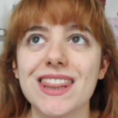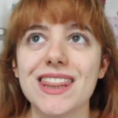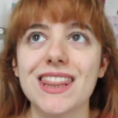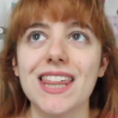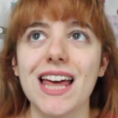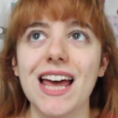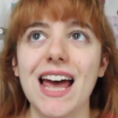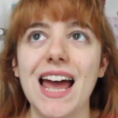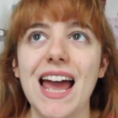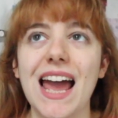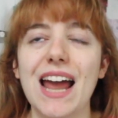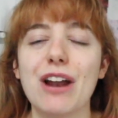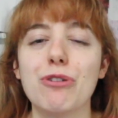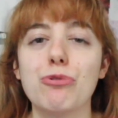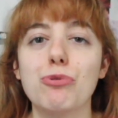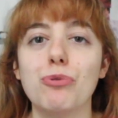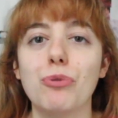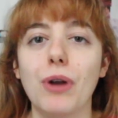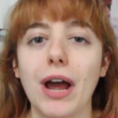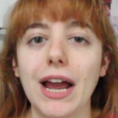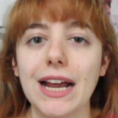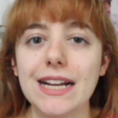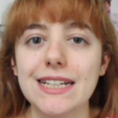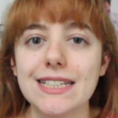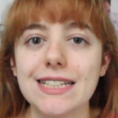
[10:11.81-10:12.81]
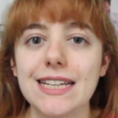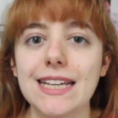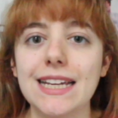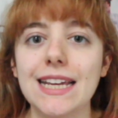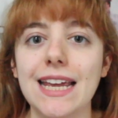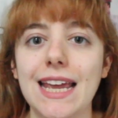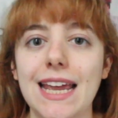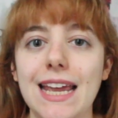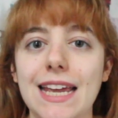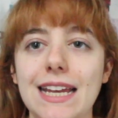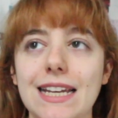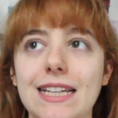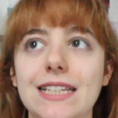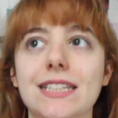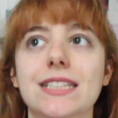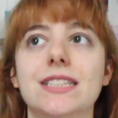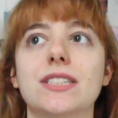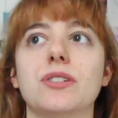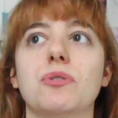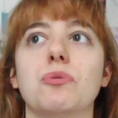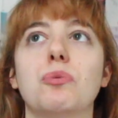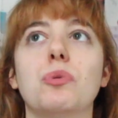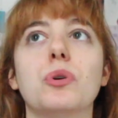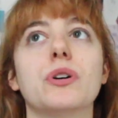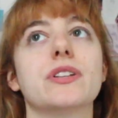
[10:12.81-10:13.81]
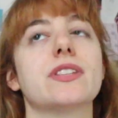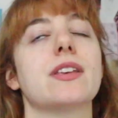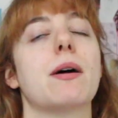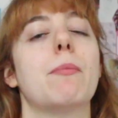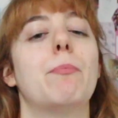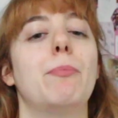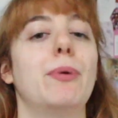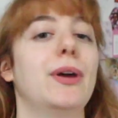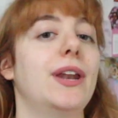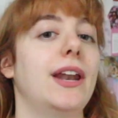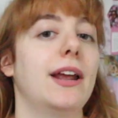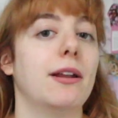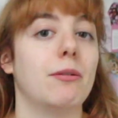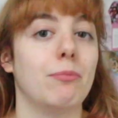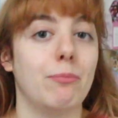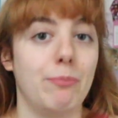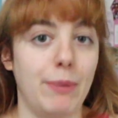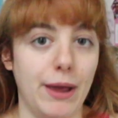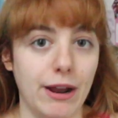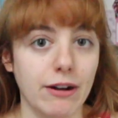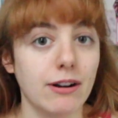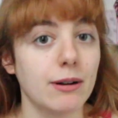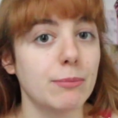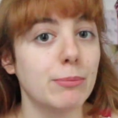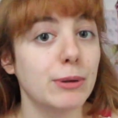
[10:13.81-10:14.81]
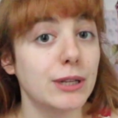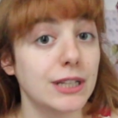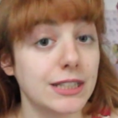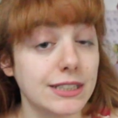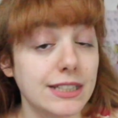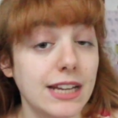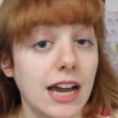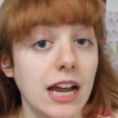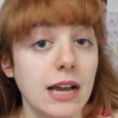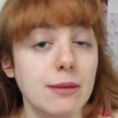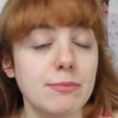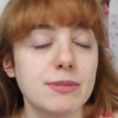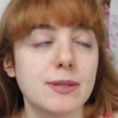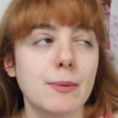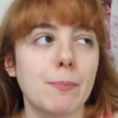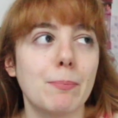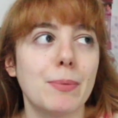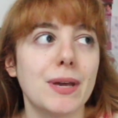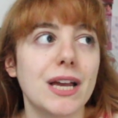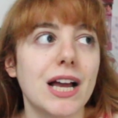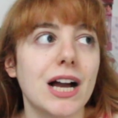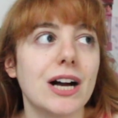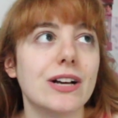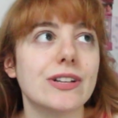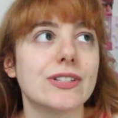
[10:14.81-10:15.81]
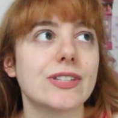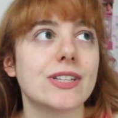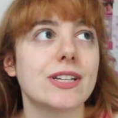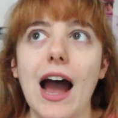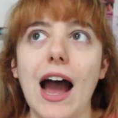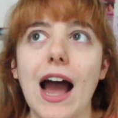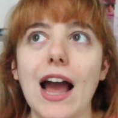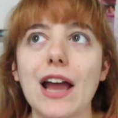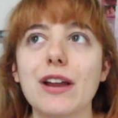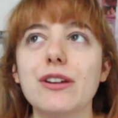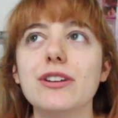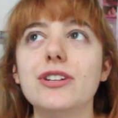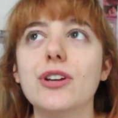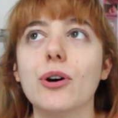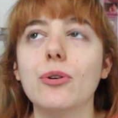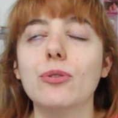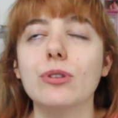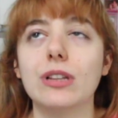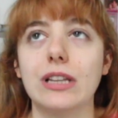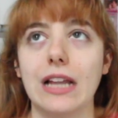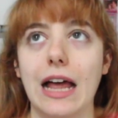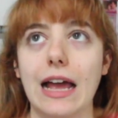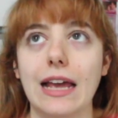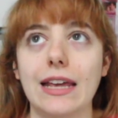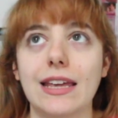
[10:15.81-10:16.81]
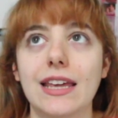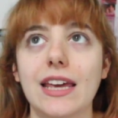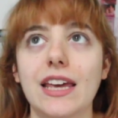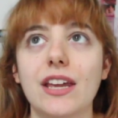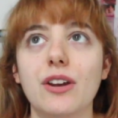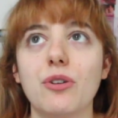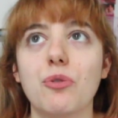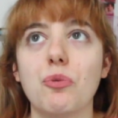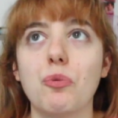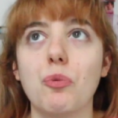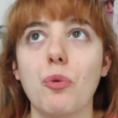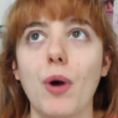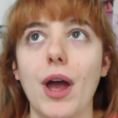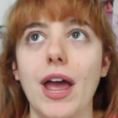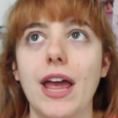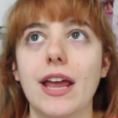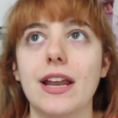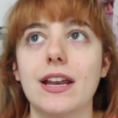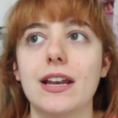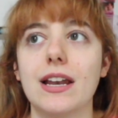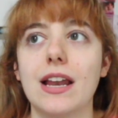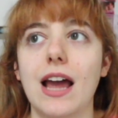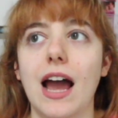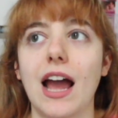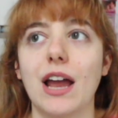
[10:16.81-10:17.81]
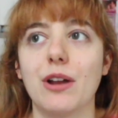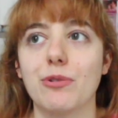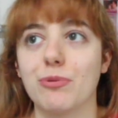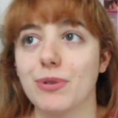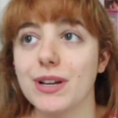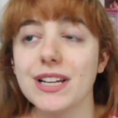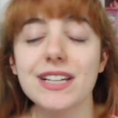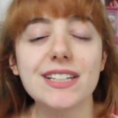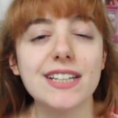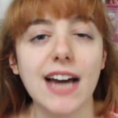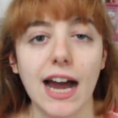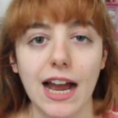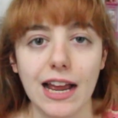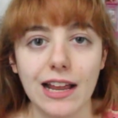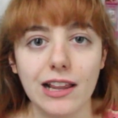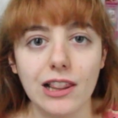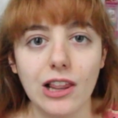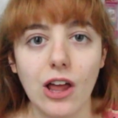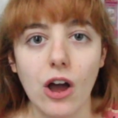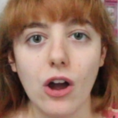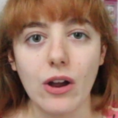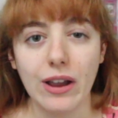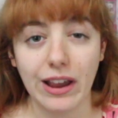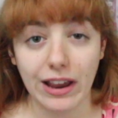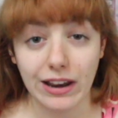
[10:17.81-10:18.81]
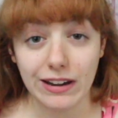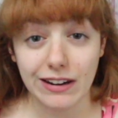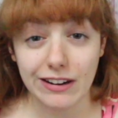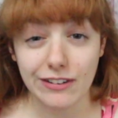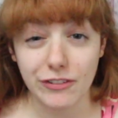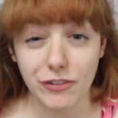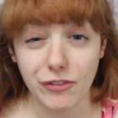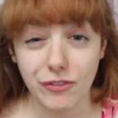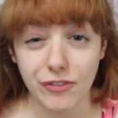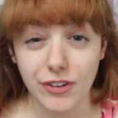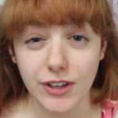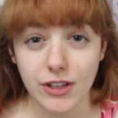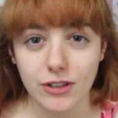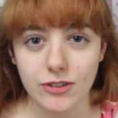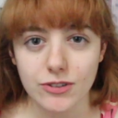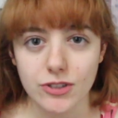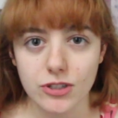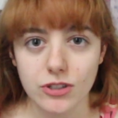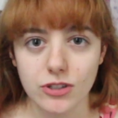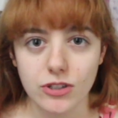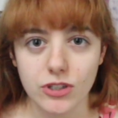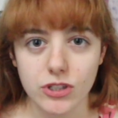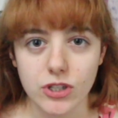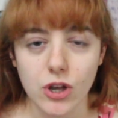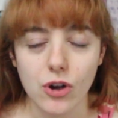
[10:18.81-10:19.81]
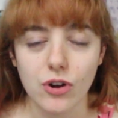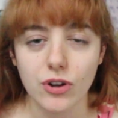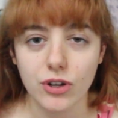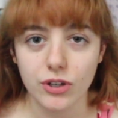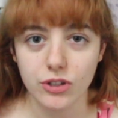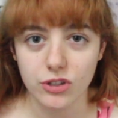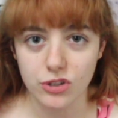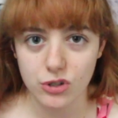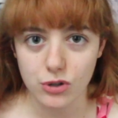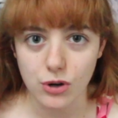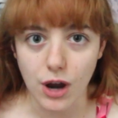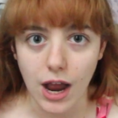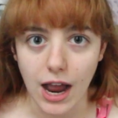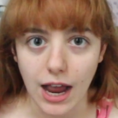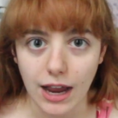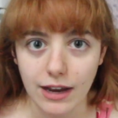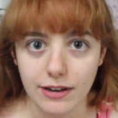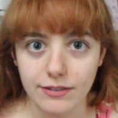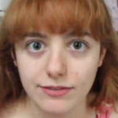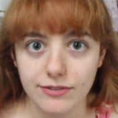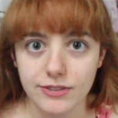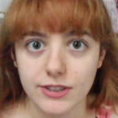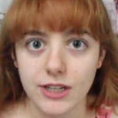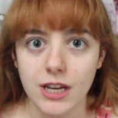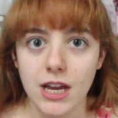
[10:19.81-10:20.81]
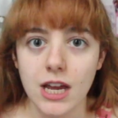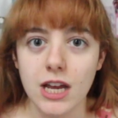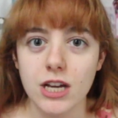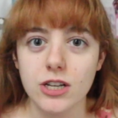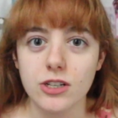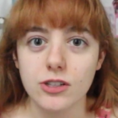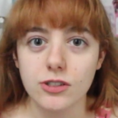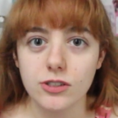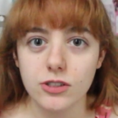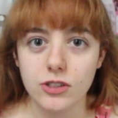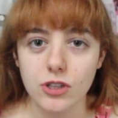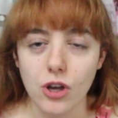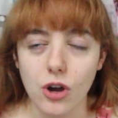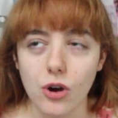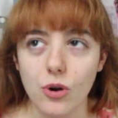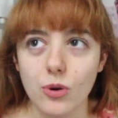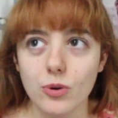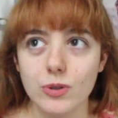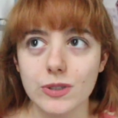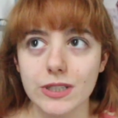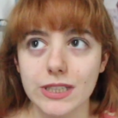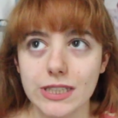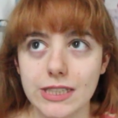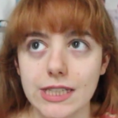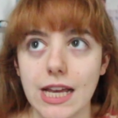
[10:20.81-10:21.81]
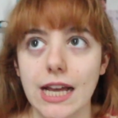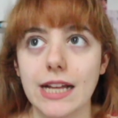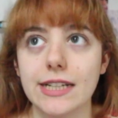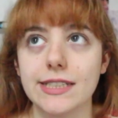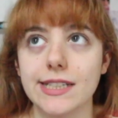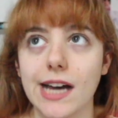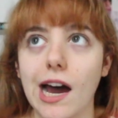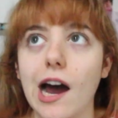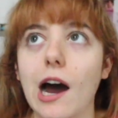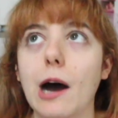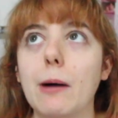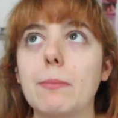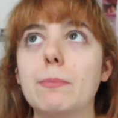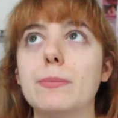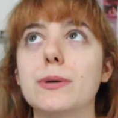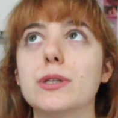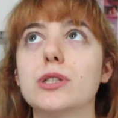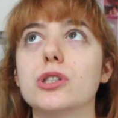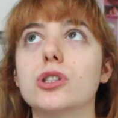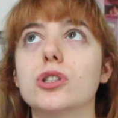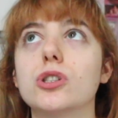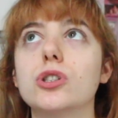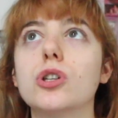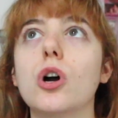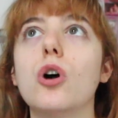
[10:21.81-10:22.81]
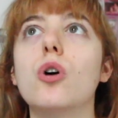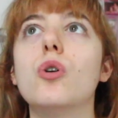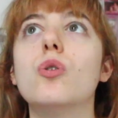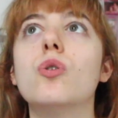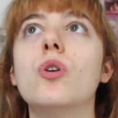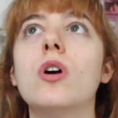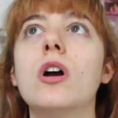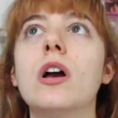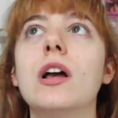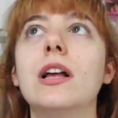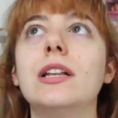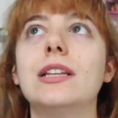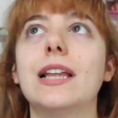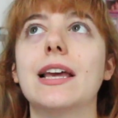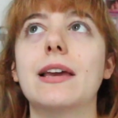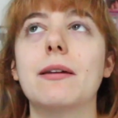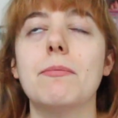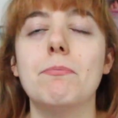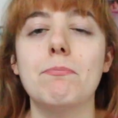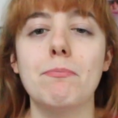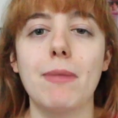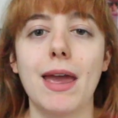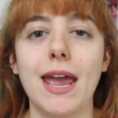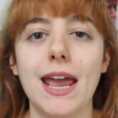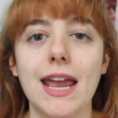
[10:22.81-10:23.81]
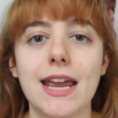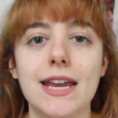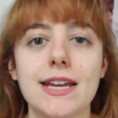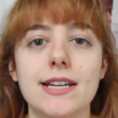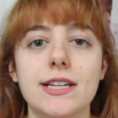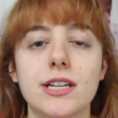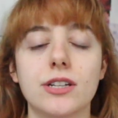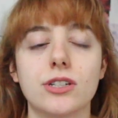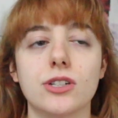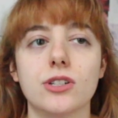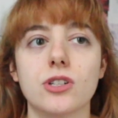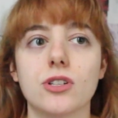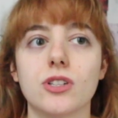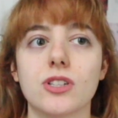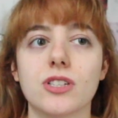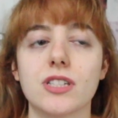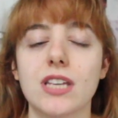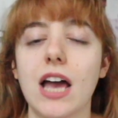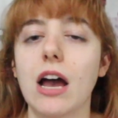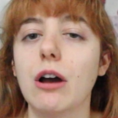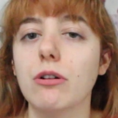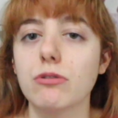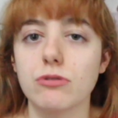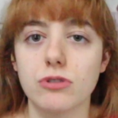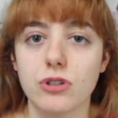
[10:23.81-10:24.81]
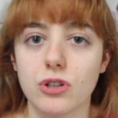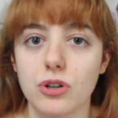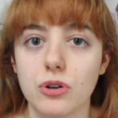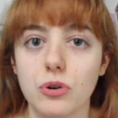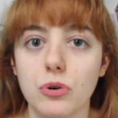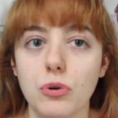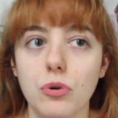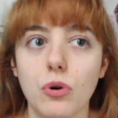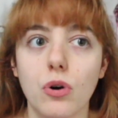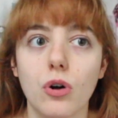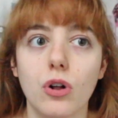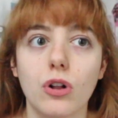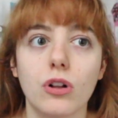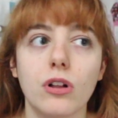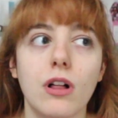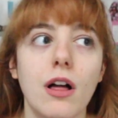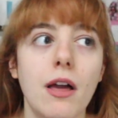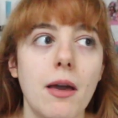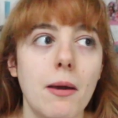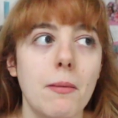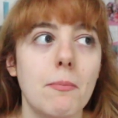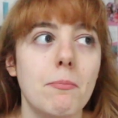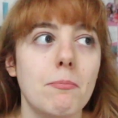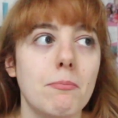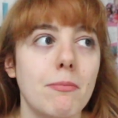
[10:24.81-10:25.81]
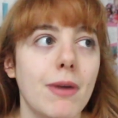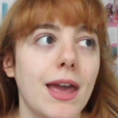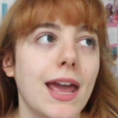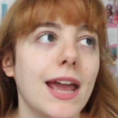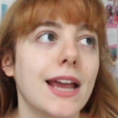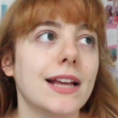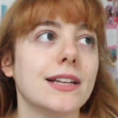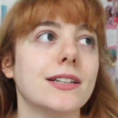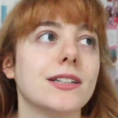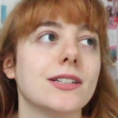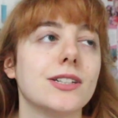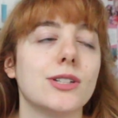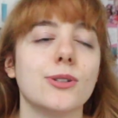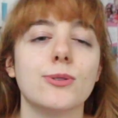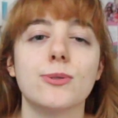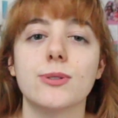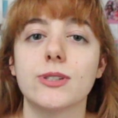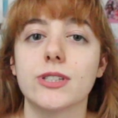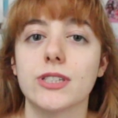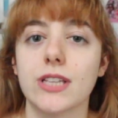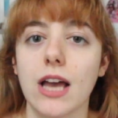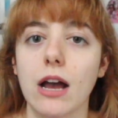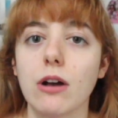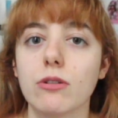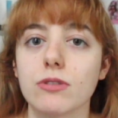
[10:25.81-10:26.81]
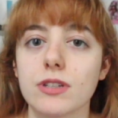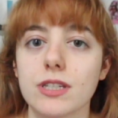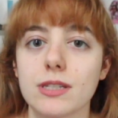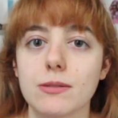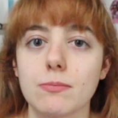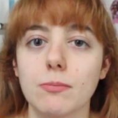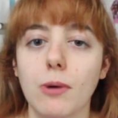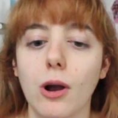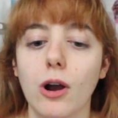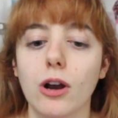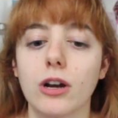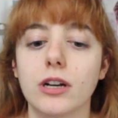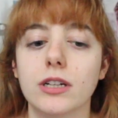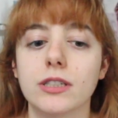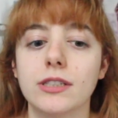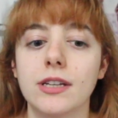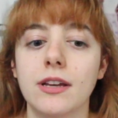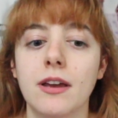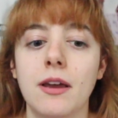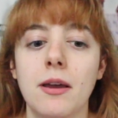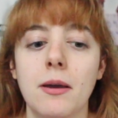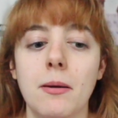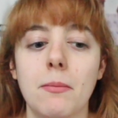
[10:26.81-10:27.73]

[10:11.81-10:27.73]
The writing in it was a bit unbearable at times because I don't like it when I read dialogue and it feels so contrived, so set up, so like made to sound cool, made to sound smart,